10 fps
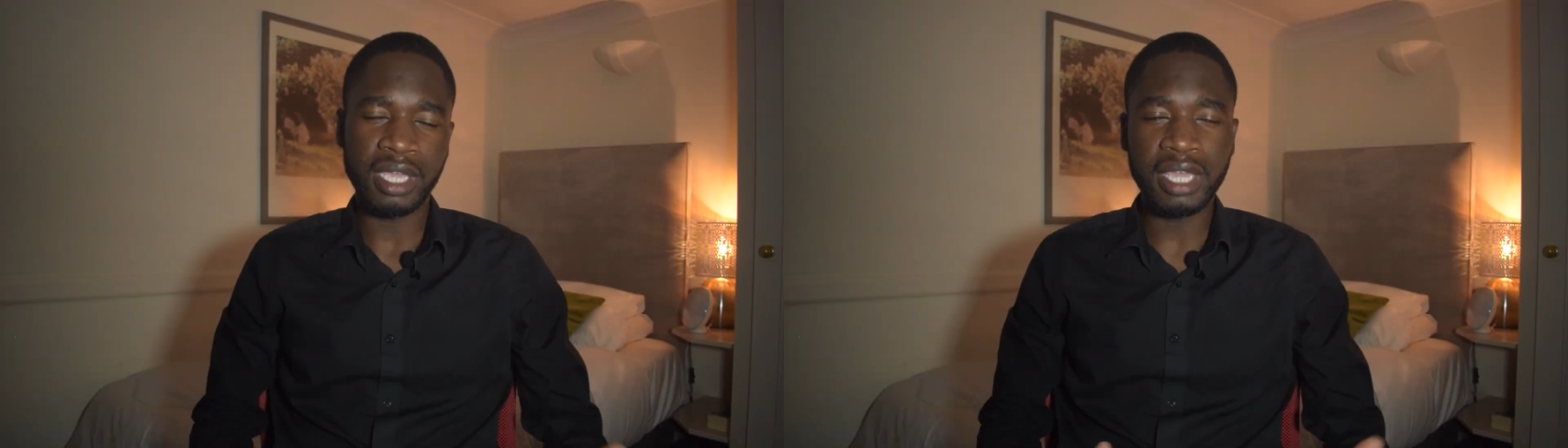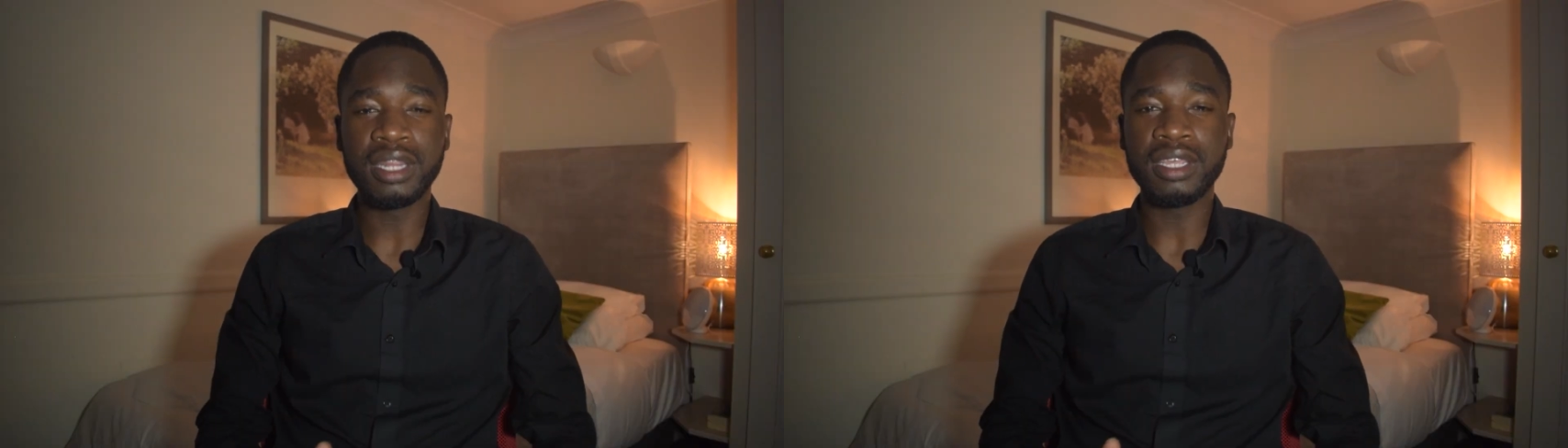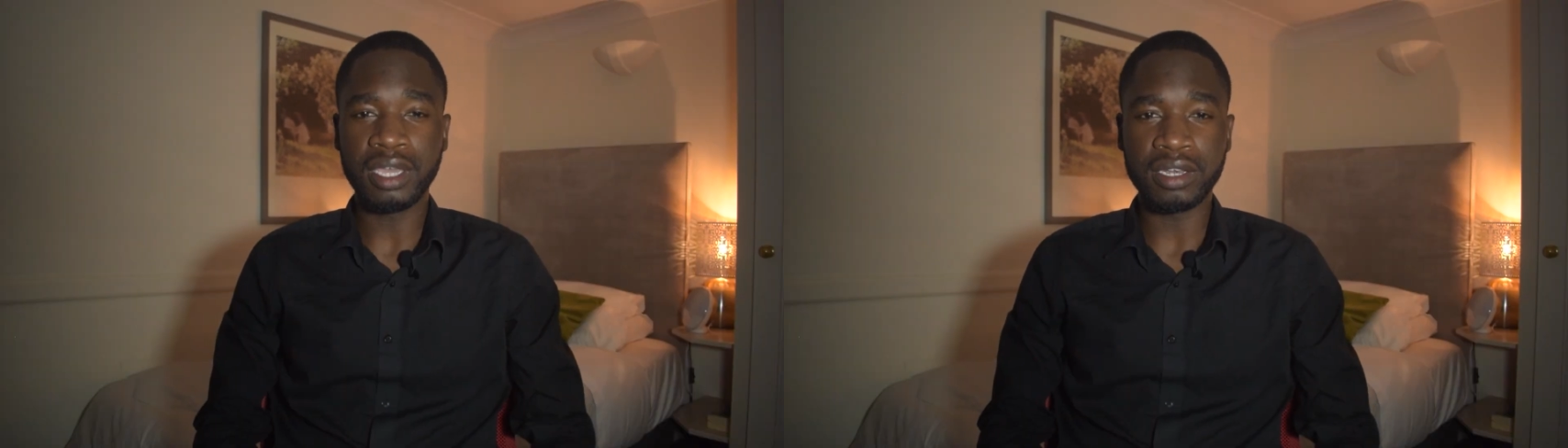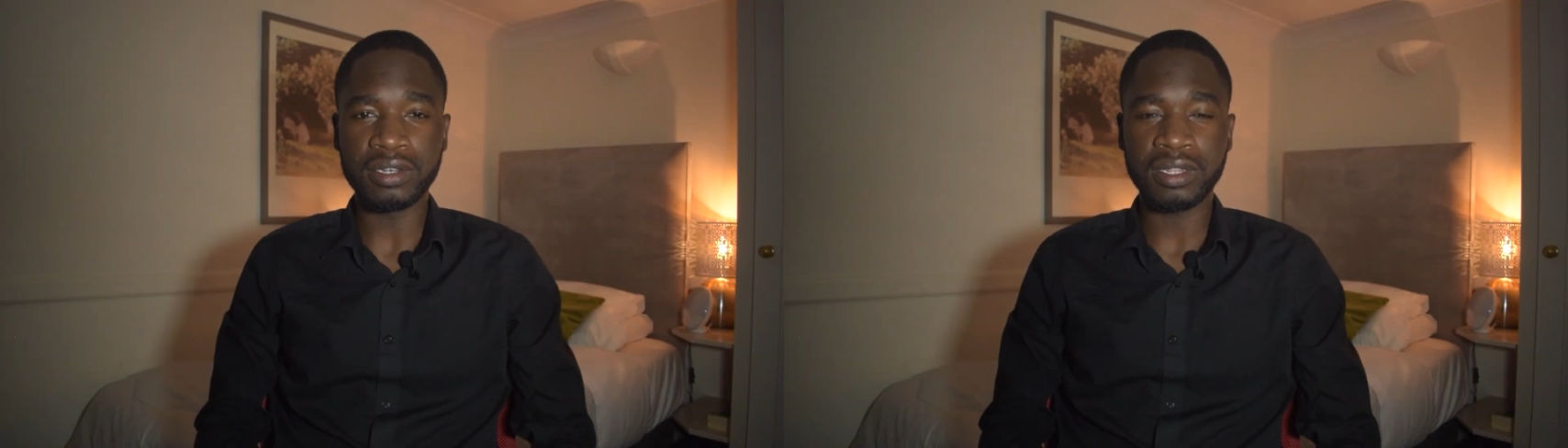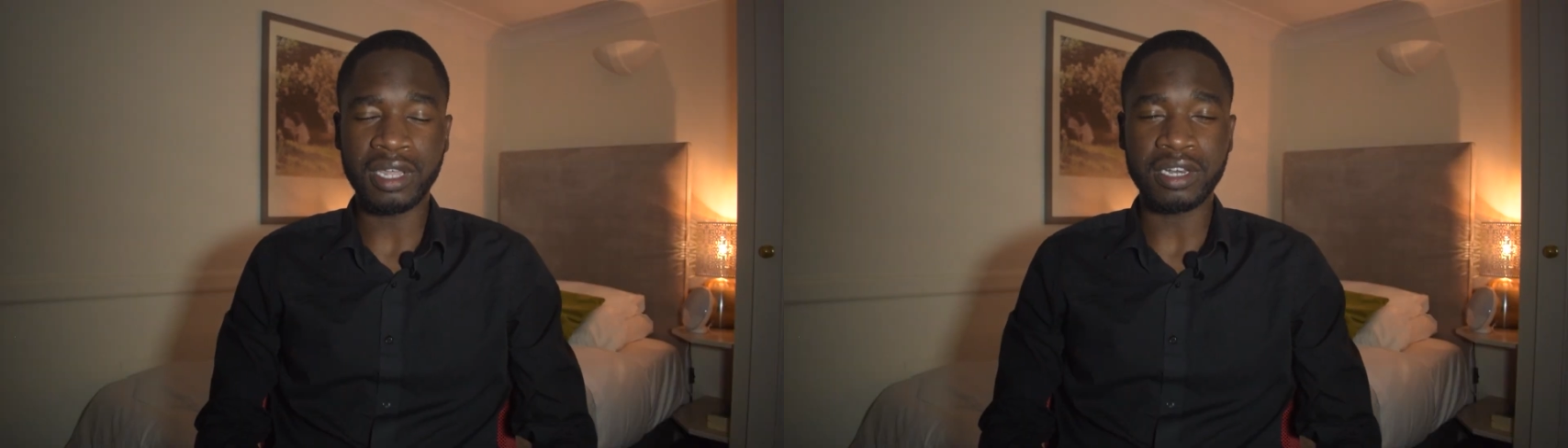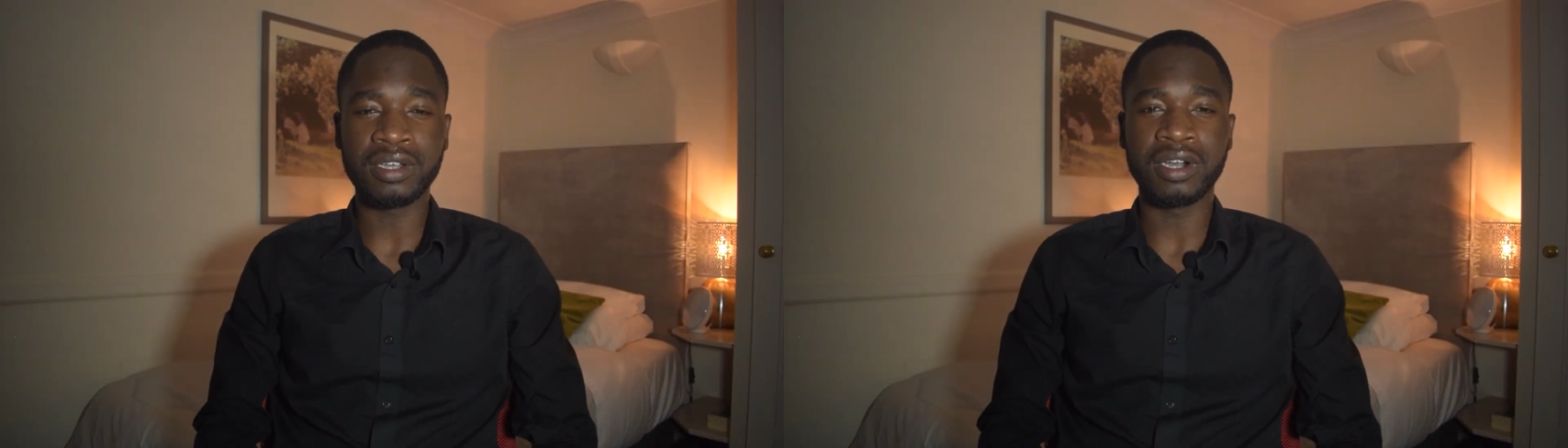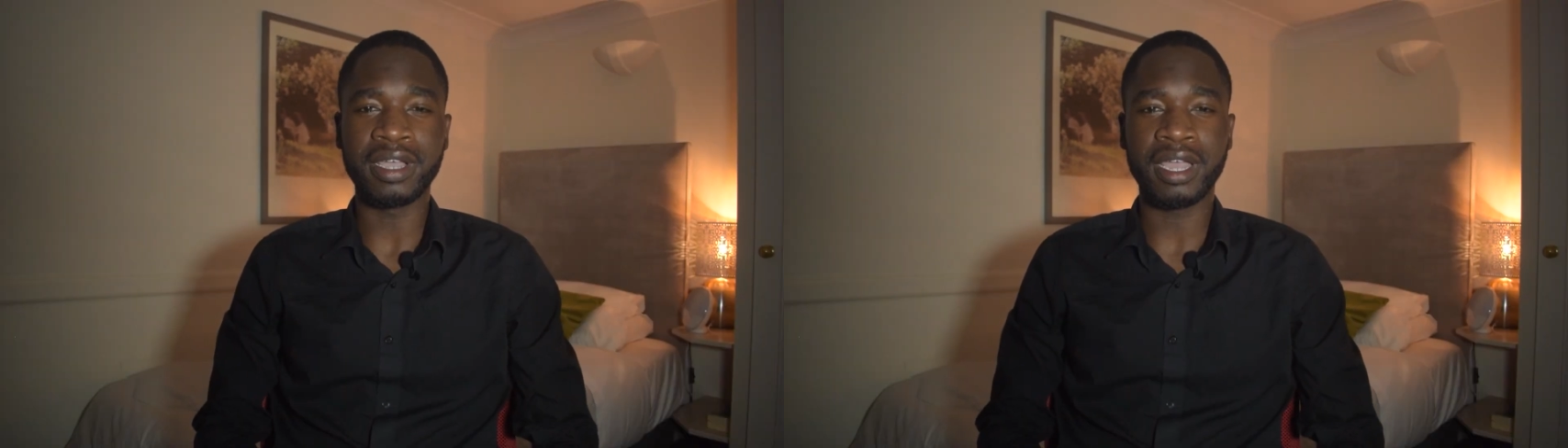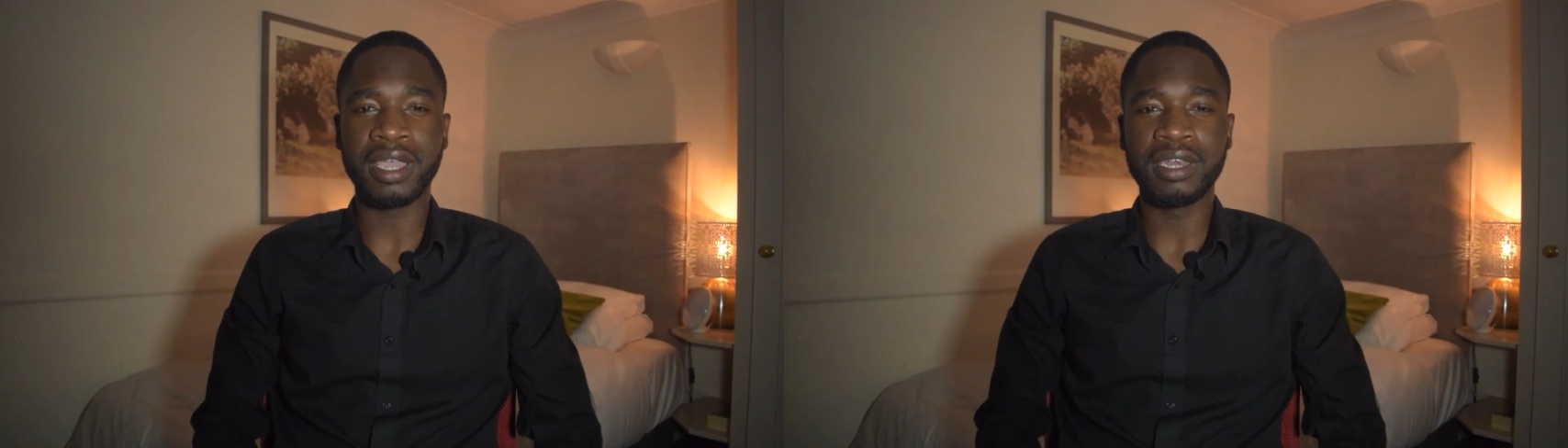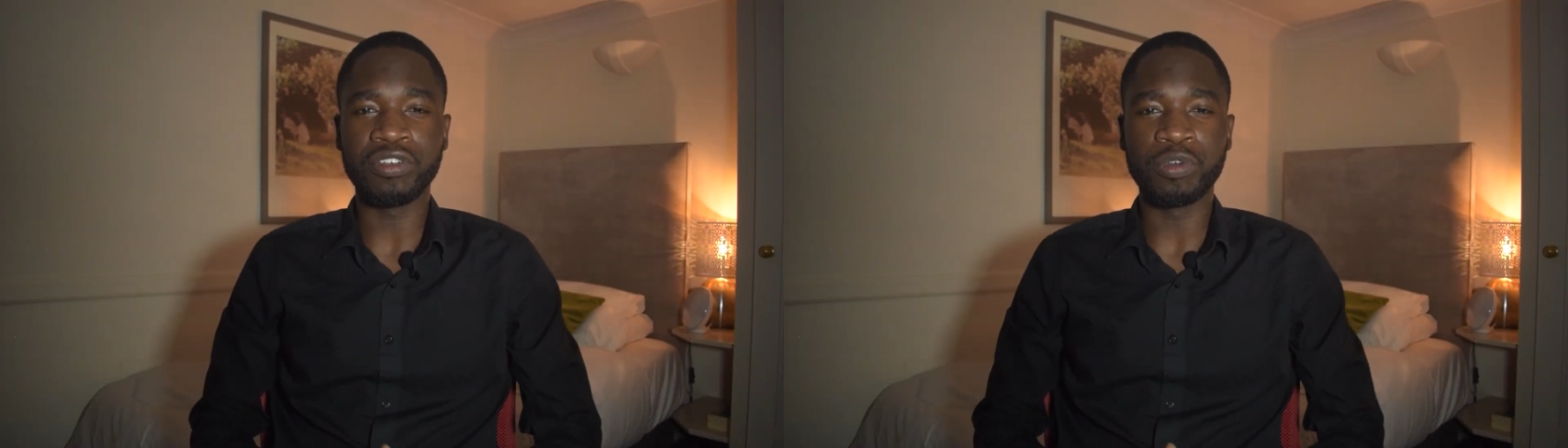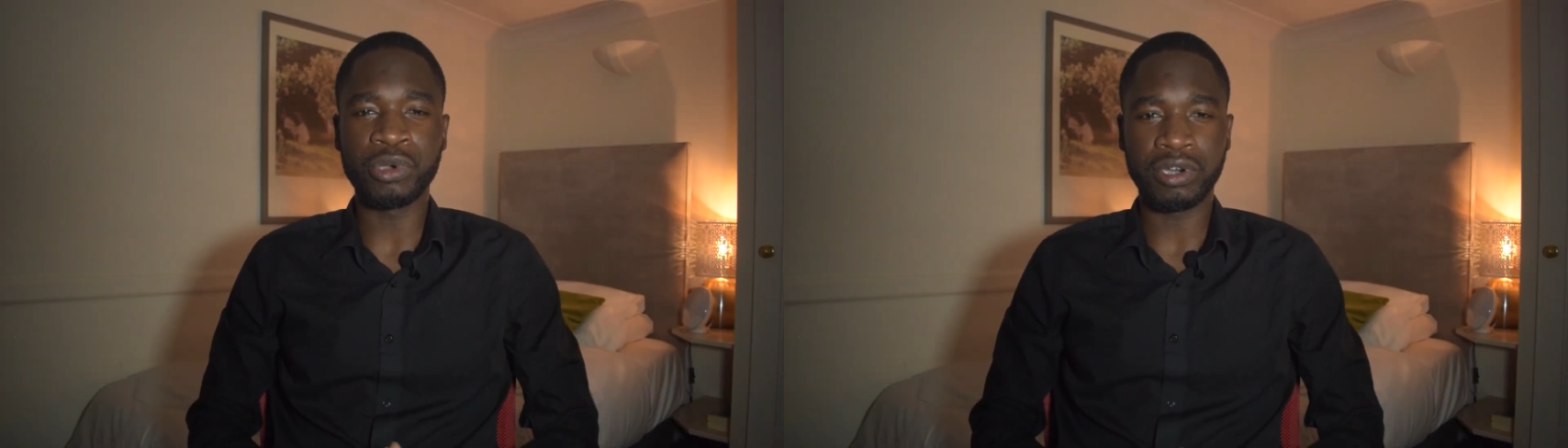In the end, that car
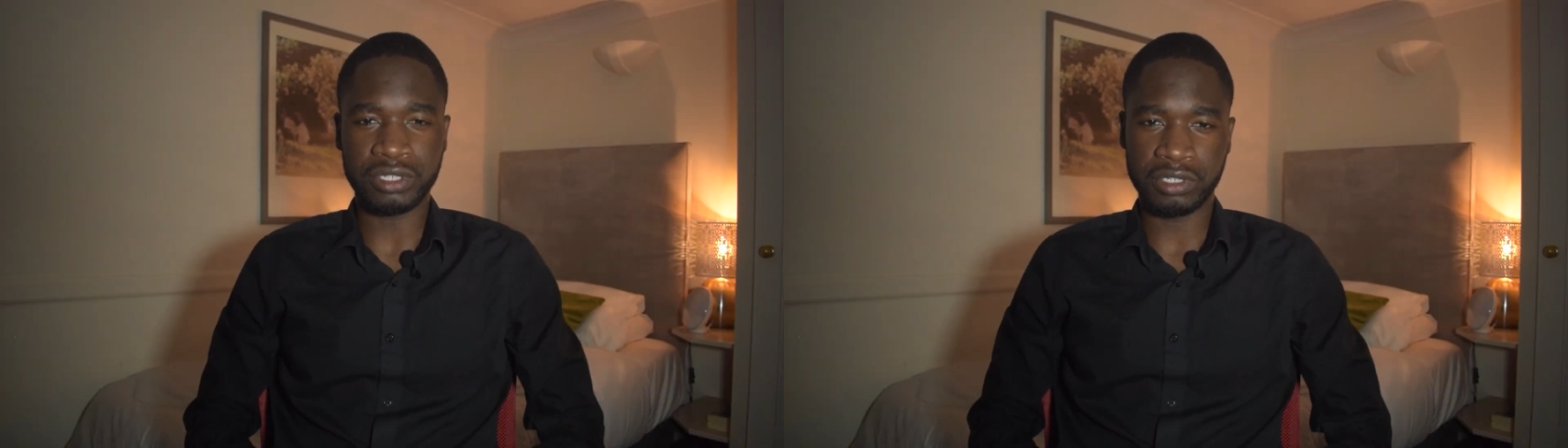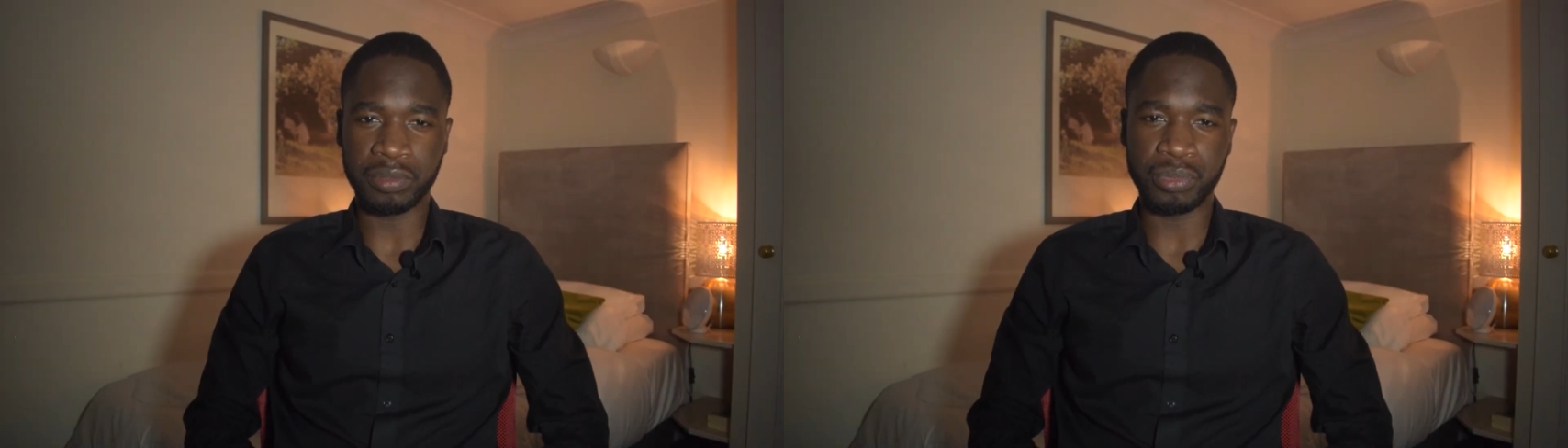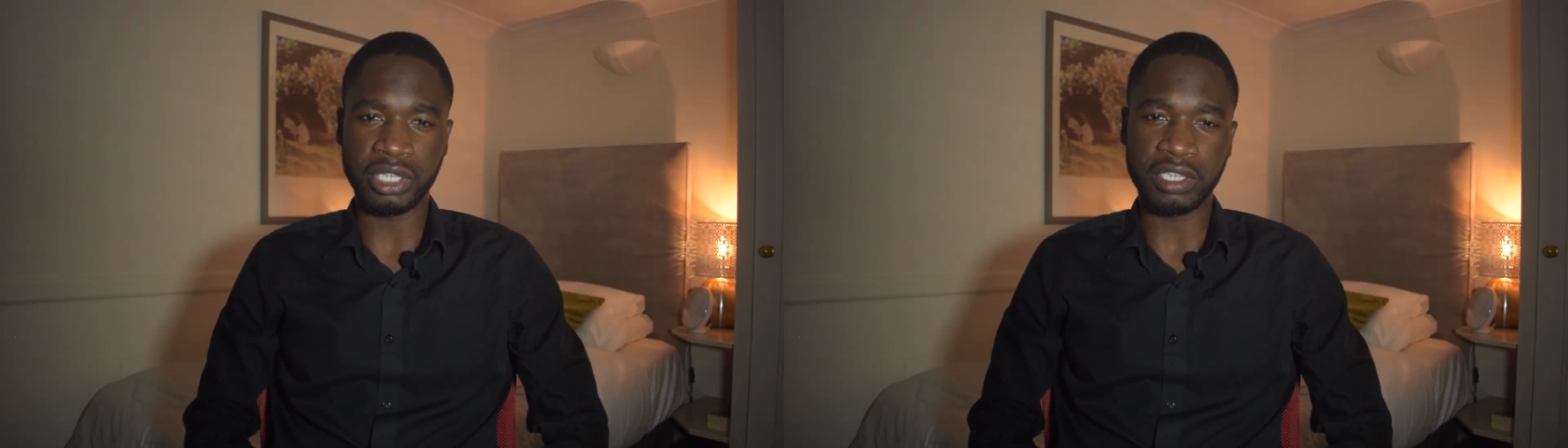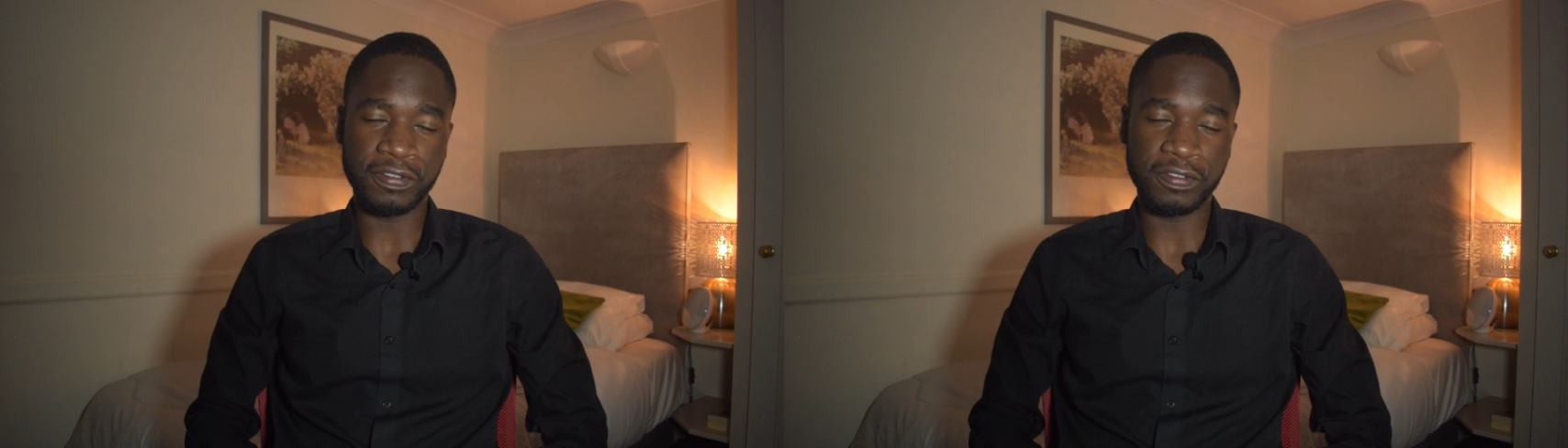ended up costing me